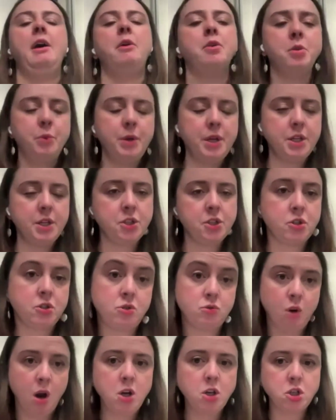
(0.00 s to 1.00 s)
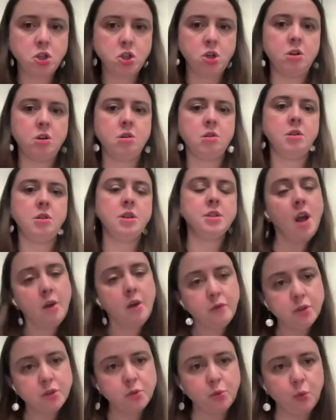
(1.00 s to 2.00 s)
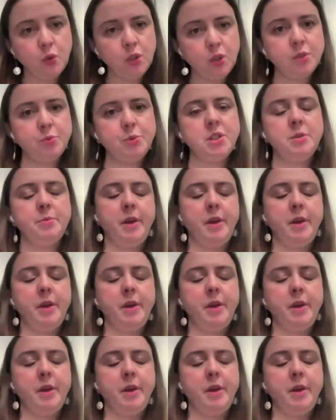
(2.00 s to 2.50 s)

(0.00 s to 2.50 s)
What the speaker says: how do we structure these coverage rules,